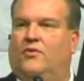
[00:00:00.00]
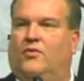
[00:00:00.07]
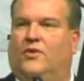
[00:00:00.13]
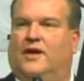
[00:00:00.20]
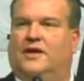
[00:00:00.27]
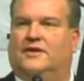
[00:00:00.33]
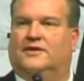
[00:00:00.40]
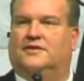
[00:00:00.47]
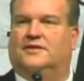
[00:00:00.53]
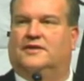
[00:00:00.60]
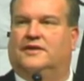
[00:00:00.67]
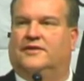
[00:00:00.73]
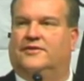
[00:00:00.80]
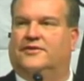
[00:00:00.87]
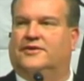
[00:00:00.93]
Well, it's
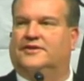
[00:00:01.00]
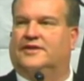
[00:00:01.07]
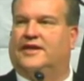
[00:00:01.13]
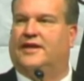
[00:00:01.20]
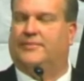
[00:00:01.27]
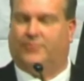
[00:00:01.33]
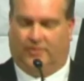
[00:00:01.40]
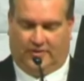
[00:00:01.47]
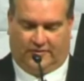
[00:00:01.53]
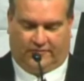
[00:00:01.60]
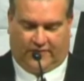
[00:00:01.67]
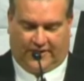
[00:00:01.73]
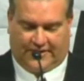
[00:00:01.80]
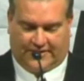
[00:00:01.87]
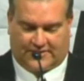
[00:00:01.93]
another example of
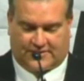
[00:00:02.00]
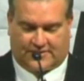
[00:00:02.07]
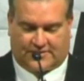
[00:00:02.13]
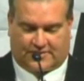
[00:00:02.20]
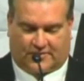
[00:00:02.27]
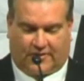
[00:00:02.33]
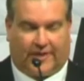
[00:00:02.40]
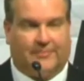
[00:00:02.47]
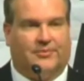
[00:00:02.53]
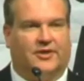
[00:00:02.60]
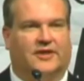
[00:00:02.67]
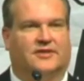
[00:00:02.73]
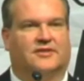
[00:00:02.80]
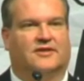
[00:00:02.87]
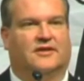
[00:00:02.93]
why this is a great
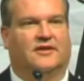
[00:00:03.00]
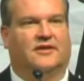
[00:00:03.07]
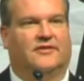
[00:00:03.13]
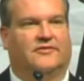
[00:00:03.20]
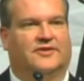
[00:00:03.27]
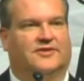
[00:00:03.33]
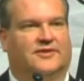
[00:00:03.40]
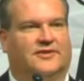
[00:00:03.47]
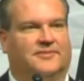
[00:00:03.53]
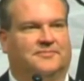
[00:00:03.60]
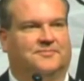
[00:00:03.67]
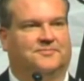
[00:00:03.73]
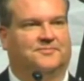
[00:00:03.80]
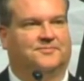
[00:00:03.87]
place to live, isn't it?